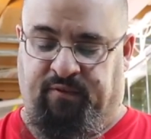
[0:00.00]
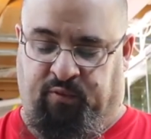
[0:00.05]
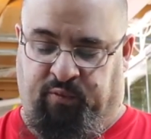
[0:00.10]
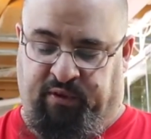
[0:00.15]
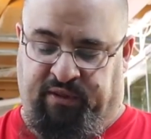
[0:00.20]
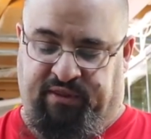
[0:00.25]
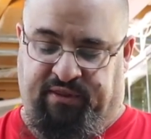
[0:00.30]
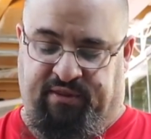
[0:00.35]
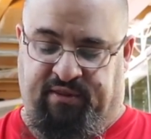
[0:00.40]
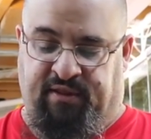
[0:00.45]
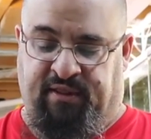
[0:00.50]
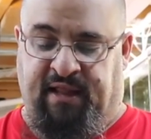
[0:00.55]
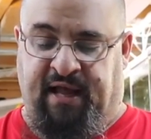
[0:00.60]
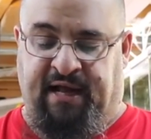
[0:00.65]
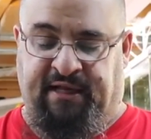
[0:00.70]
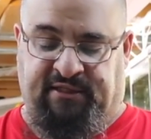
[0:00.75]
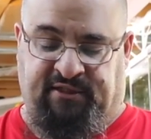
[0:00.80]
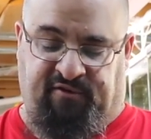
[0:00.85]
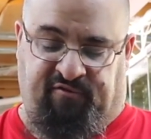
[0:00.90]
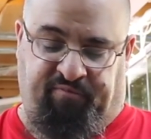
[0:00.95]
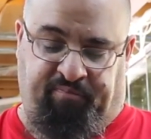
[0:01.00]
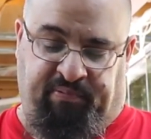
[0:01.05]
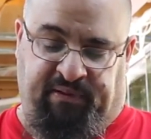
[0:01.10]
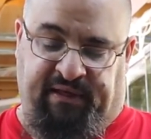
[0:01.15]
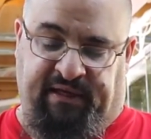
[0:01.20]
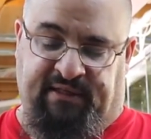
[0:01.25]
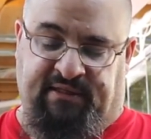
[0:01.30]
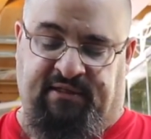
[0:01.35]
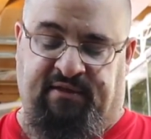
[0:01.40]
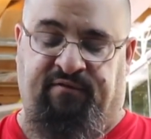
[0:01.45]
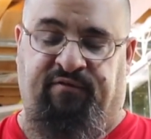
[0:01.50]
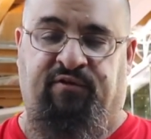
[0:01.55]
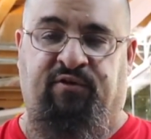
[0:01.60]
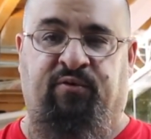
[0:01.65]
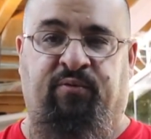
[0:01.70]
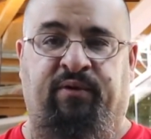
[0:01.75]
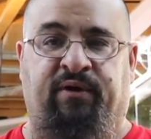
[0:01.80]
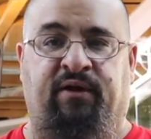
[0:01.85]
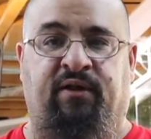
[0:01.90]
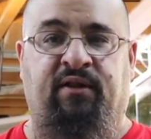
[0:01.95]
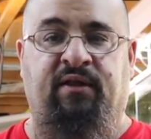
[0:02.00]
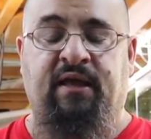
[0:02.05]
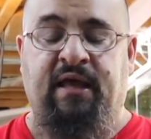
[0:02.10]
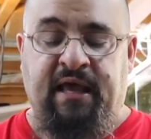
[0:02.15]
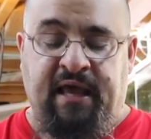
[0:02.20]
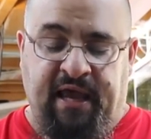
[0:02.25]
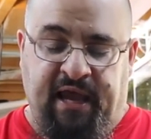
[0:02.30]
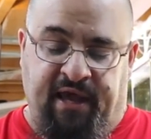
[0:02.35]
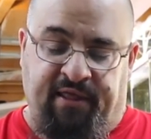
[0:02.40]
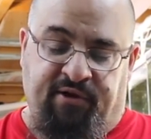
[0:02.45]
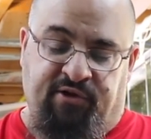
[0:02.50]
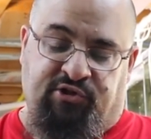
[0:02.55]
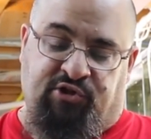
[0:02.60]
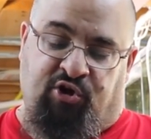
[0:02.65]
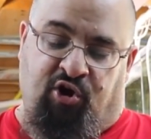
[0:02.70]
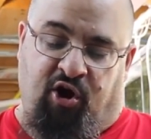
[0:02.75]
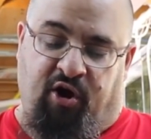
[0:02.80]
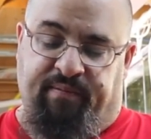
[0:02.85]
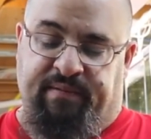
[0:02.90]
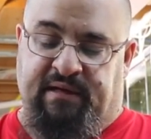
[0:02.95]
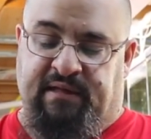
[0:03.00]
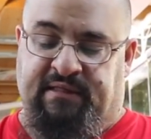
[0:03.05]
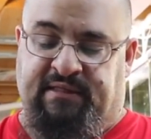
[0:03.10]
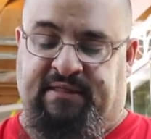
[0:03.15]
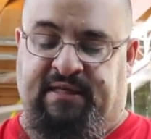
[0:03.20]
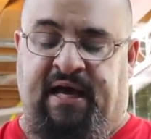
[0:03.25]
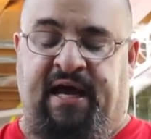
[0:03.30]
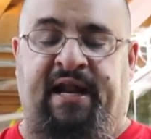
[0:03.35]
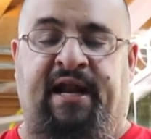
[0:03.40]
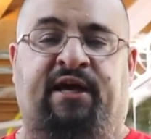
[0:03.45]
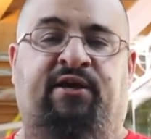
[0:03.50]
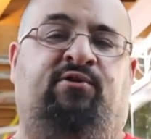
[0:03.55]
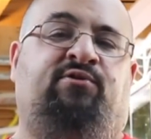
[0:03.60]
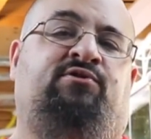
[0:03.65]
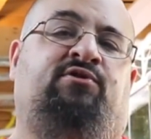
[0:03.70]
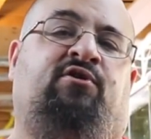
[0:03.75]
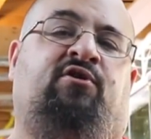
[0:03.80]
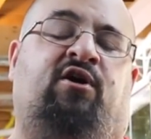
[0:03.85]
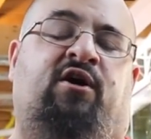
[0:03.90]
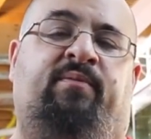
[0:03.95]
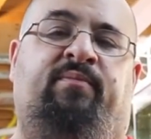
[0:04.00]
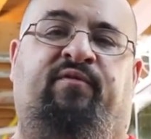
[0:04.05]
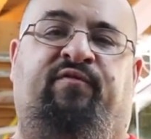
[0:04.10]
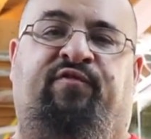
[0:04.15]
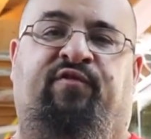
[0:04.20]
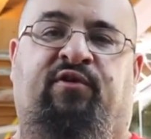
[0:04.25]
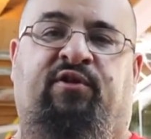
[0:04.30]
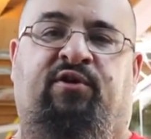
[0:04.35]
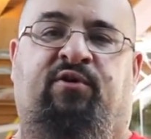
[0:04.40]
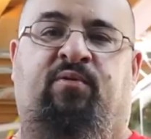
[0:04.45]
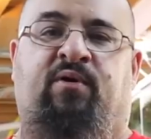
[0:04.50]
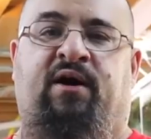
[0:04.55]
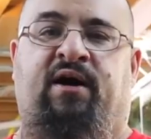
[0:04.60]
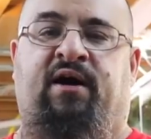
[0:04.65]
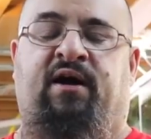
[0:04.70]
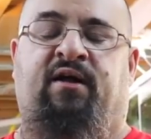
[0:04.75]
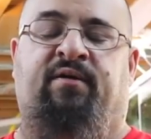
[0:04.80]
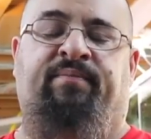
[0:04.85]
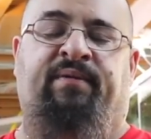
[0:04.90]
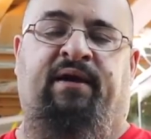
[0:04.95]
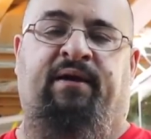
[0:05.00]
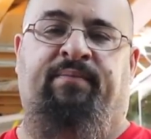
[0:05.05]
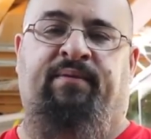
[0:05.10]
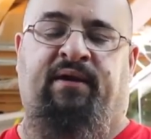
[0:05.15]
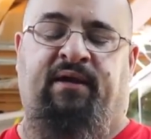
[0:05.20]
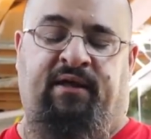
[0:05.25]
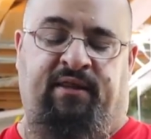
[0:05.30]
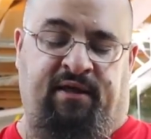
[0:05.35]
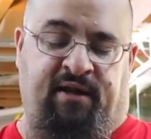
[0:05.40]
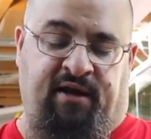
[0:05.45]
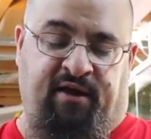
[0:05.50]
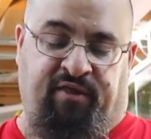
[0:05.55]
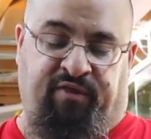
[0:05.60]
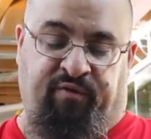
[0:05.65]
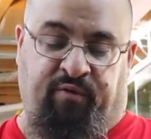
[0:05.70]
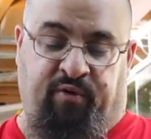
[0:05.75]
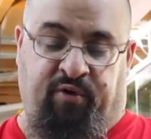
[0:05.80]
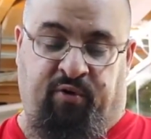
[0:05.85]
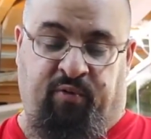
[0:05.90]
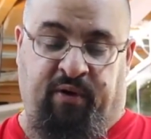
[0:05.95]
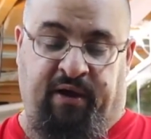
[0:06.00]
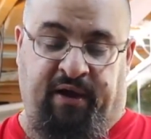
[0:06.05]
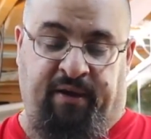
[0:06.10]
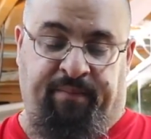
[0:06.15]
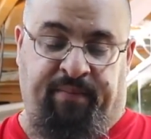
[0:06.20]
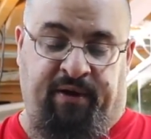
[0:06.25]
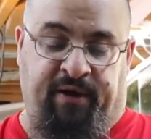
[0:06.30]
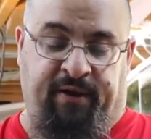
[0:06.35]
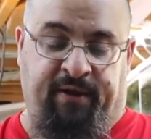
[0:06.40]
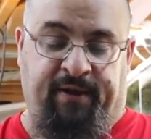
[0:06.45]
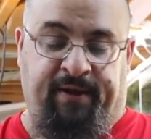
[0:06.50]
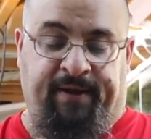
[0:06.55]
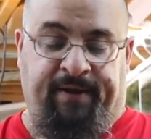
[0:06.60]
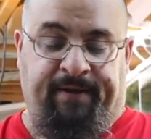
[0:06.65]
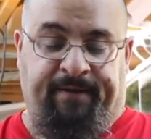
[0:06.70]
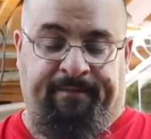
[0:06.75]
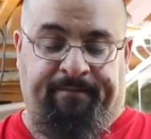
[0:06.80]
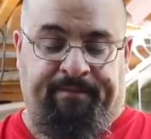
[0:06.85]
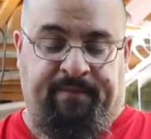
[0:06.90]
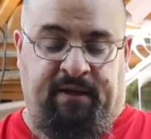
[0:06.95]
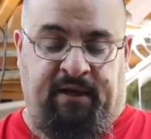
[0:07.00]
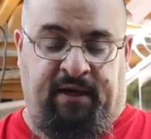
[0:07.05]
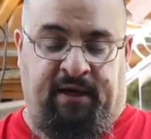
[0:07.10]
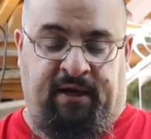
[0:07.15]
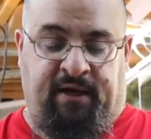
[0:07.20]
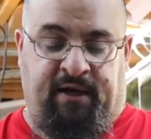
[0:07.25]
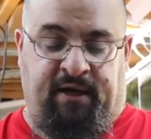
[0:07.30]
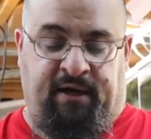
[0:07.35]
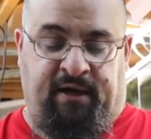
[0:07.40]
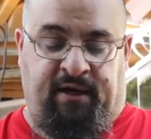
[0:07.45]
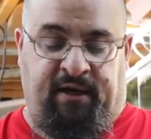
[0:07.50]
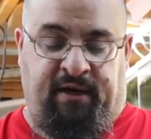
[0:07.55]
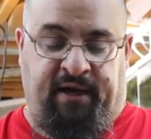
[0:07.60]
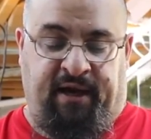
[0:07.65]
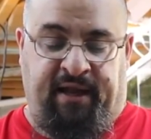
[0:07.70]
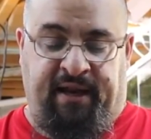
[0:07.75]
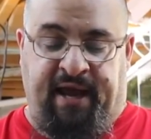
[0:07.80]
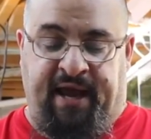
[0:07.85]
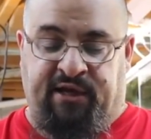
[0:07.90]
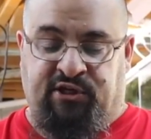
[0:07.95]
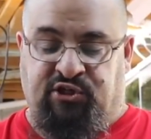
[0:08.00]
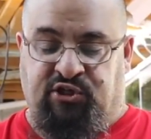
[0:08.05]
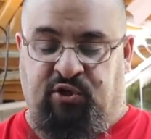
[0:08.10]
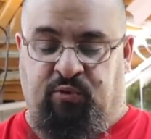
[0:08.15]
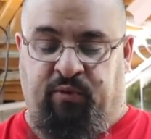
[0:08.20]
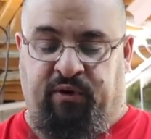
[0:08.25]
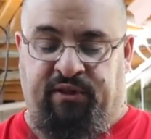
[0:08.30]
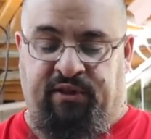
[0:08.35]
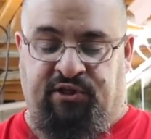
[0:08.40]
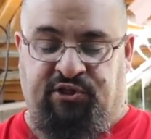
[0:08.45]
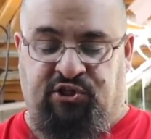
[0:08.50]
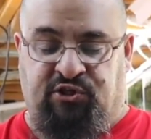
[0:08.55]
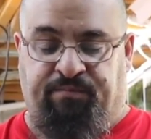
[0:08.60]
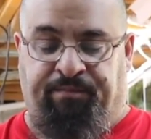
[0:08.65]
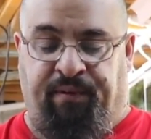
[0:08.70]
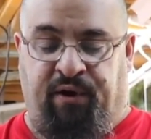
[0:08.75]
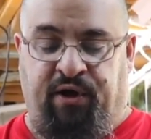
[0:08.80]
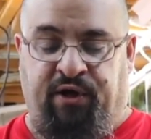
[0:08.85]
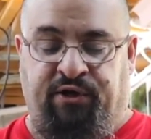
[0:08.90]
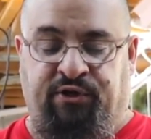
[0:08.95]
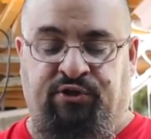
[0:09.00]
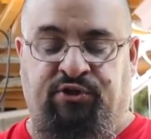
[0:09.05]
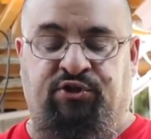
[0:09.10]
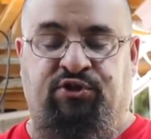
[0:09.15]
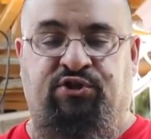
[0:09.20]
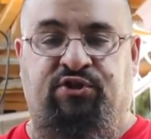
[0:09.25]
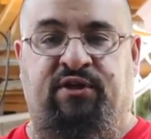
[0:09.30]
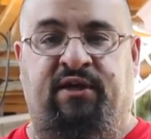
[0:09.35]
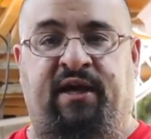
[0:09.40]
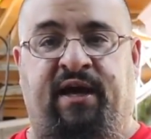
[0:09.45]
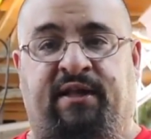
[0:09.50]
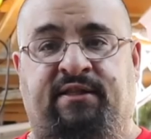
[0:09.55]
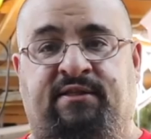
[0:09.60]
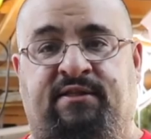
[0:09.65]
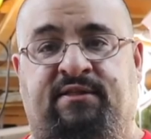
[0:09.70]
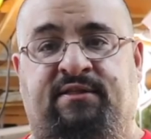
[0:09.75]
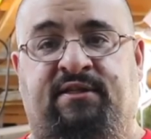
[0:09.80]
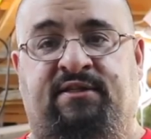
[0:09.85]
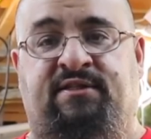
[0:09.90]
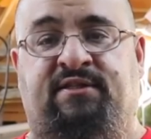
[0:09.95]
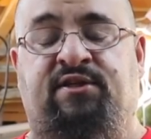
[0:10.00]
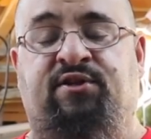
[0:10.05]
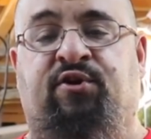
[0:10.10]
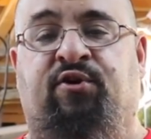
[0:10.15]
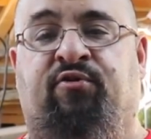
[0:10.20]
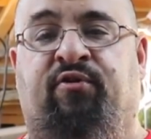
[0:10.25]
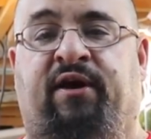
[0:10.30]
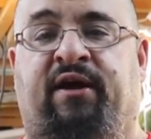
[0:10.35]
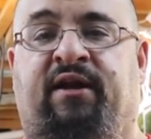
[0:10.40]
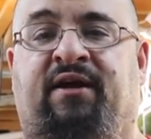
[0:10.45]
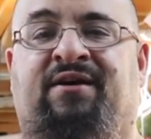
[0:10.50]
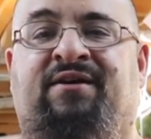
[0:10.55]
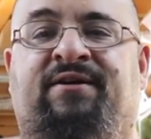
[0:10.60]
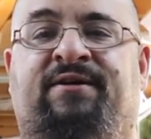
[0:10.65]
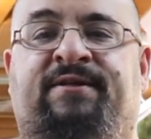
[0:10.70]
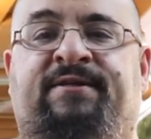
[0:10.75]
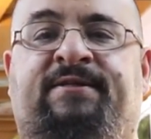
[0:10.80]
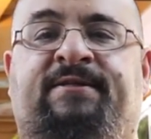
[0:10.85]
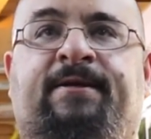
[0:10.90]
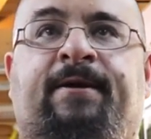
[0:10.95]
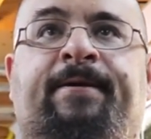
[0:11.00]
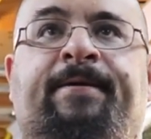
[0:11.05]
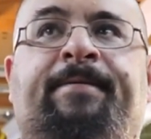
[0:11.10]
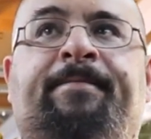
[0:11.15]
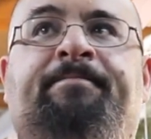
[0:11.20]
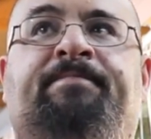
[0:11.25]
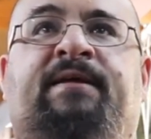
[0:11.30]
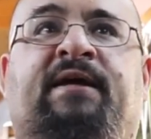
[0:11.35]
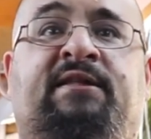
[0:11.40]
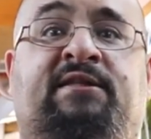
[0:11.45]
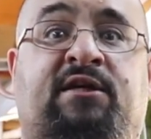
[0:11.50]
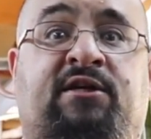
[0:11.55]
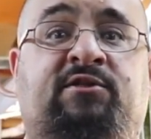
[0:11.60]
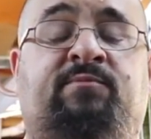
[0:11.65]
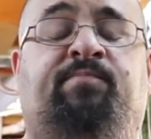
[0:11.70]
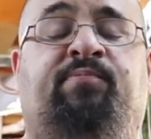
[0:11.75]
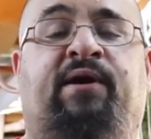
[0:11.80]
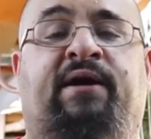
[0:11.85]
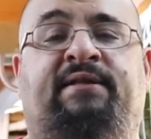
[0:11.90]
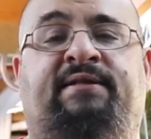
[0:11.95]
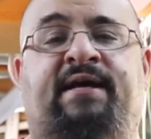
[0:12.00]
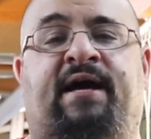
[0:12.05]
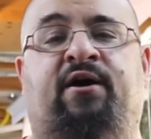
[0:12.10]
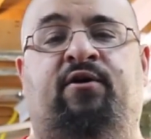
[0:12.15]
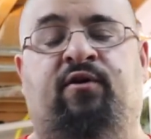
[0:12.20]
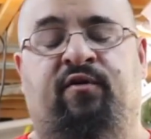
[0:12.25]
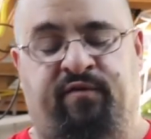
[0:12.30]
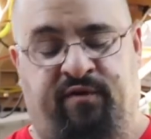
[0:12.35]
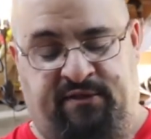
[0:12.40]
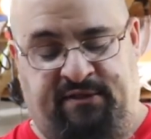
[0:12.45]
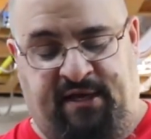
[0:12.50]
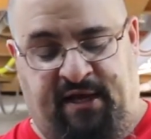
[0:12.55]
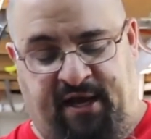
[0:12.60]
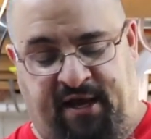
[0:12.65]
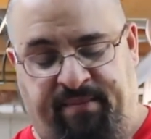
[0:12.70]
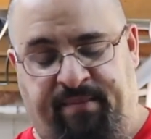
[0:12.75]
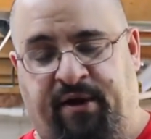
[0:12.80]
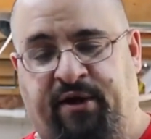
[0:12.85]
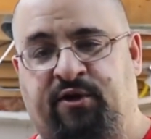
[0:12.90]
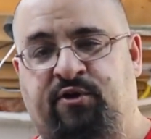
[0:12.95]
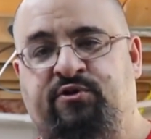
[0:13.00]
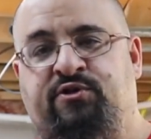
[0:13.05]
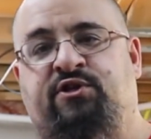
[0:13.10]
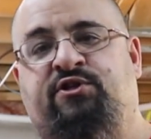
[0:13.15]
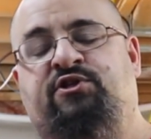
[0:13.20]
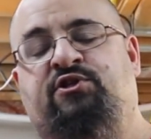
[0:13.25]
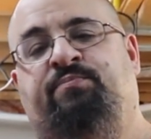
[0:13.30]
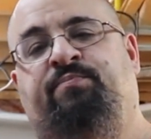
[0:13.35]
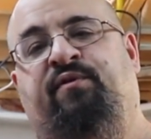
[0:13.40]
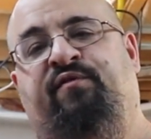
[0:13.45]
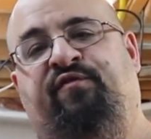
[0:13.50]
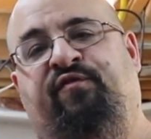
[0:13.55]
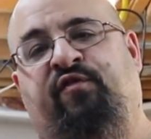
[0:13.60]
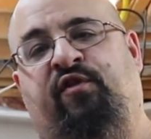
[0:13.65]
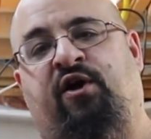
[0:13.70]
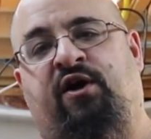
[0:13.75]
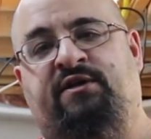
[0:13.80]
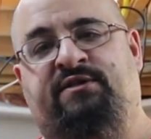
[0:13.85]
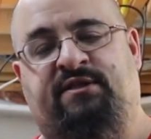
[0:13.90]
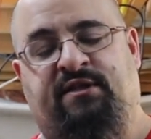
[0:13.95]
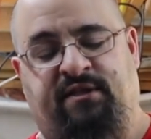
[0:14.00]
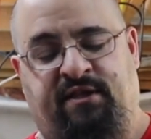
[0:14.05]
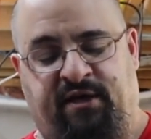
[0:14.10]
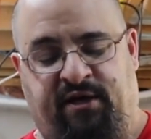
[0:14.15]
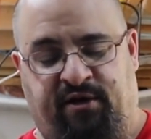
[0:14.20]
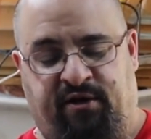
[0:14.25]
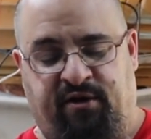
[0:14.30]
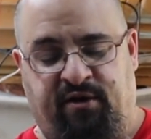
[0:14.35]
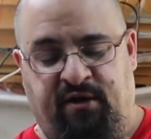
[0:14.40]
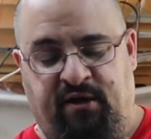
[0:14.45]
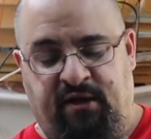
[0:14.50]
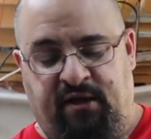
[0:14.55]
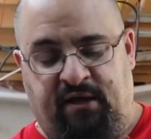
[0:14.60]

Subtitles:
with lots of pleats, if you will. And there's carbon inside. I use the carbon for a little while, maybe, and then I throw it away. But and actually when the sponge gets disintegrated, because it does break down over time, I usually just put floss in there.